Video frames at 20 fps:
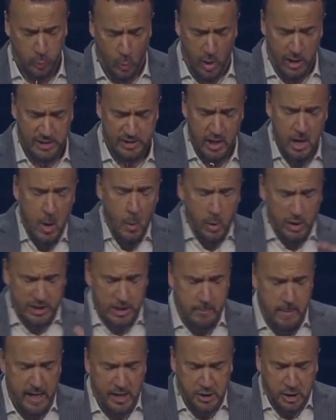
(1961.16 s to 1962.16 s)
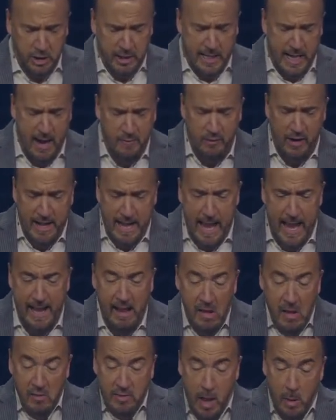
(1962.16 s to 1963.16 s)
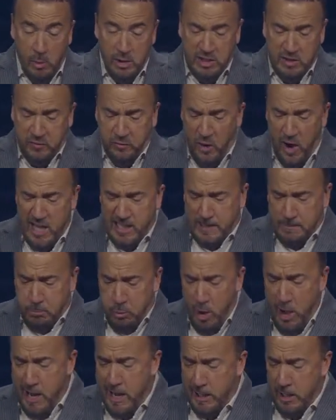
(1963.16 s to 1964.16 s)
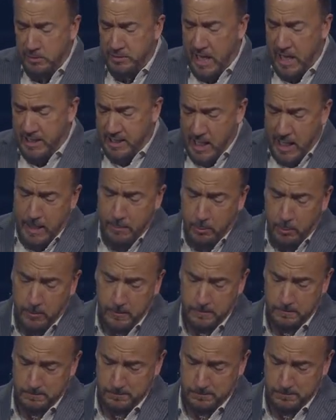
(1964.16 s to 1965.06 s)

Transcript: was to make sure that every day there was fresh bread on that table.